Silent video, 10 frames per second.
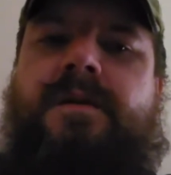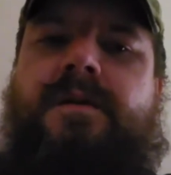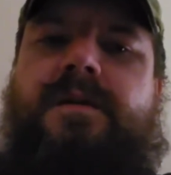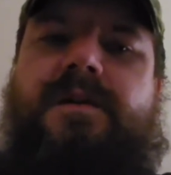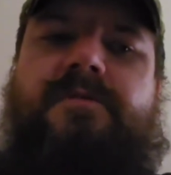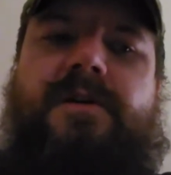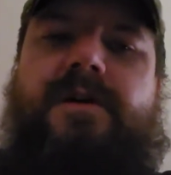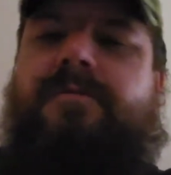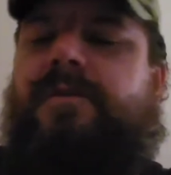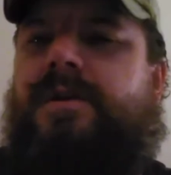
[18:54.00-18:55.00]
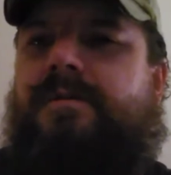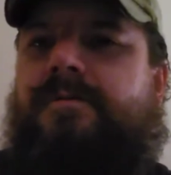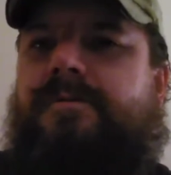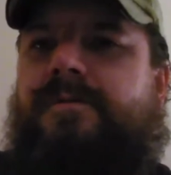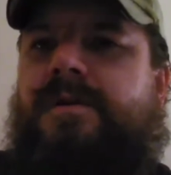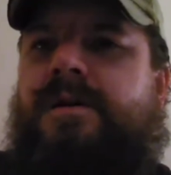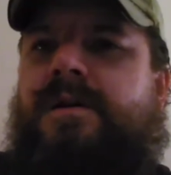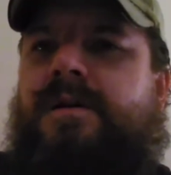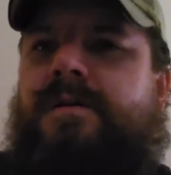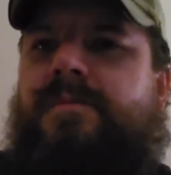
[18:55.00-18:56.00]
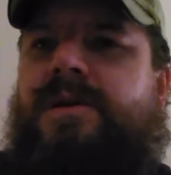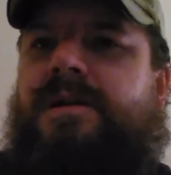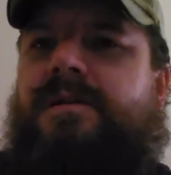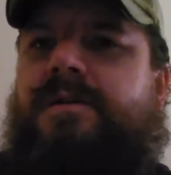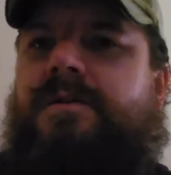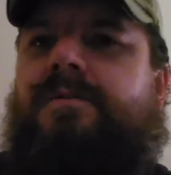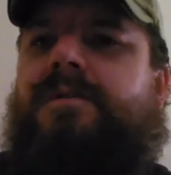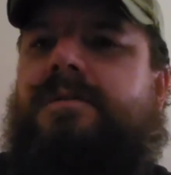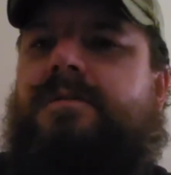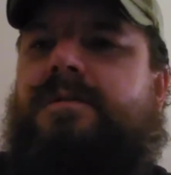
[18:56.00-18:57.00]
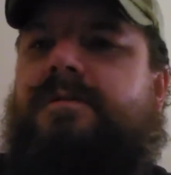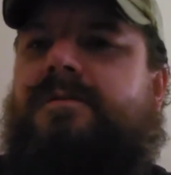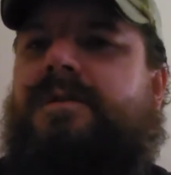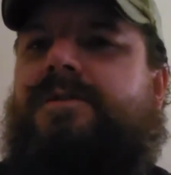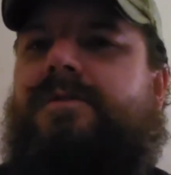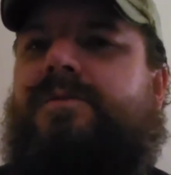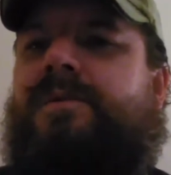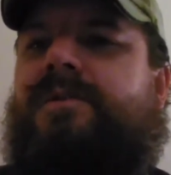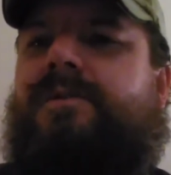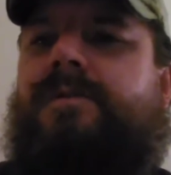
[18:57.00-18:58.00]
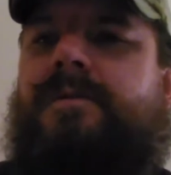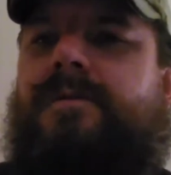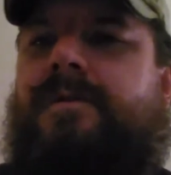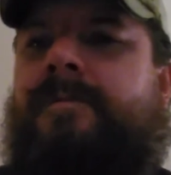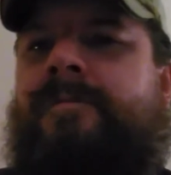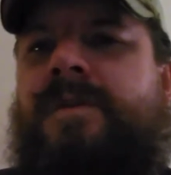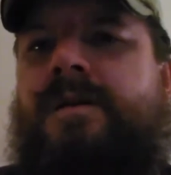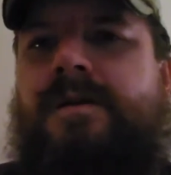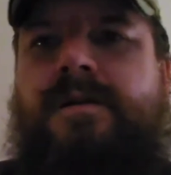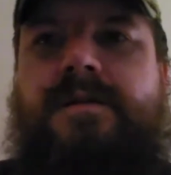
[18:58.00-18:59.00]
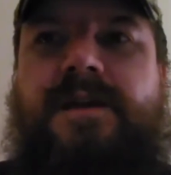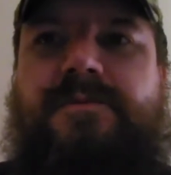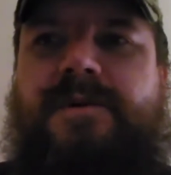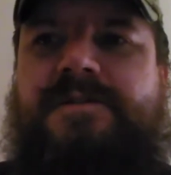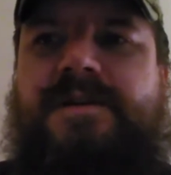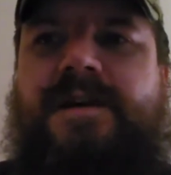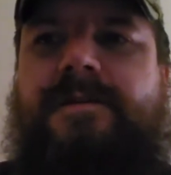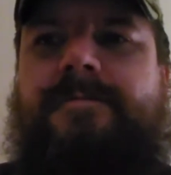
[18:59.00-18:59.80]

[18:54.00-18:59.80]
in recovery of being in the cult of Jehovah's Witnesses. So thanks for watching, guys.